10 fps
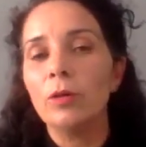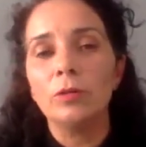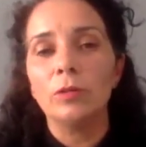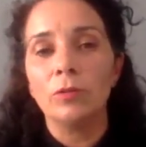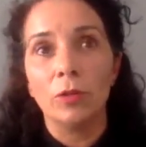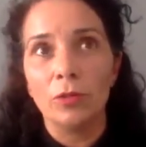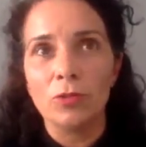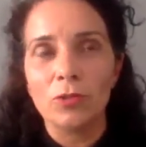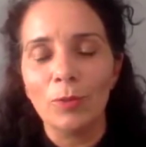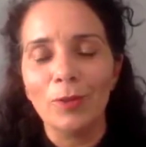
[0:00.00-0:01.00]
you know, not that
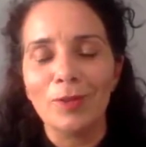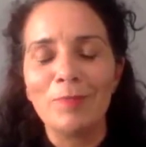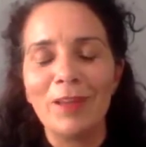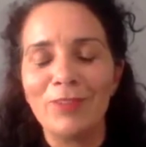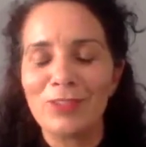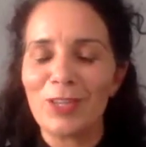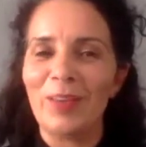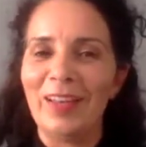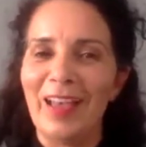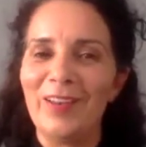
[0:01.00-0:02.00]
she would, but if she
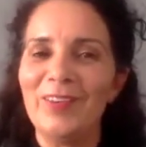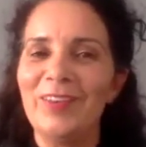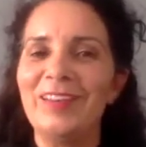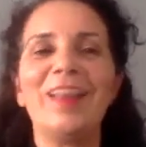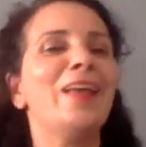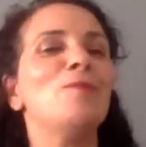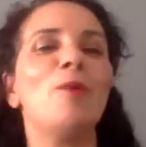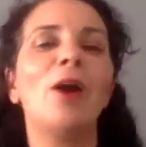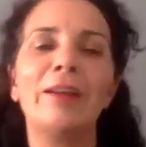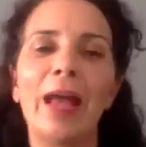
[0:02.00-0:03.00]
went out and
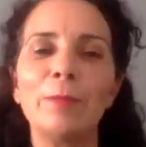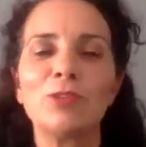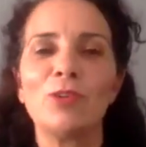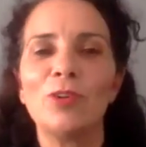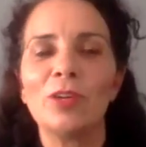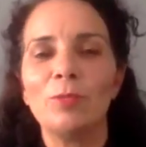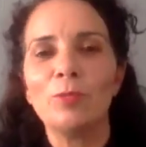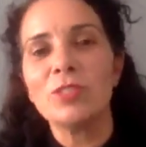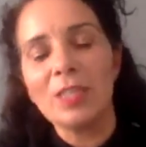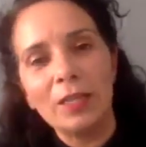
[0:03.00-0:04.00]
bought a rap song and
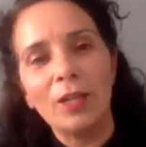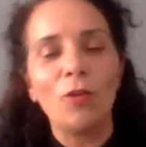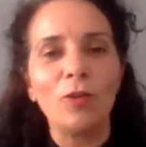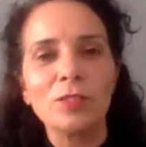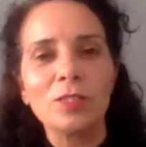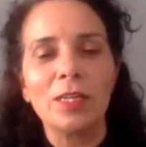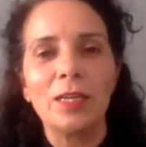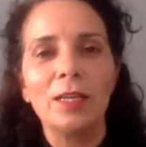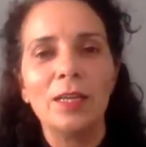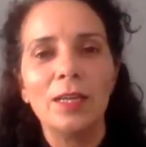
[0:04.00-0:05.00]
was singing along to it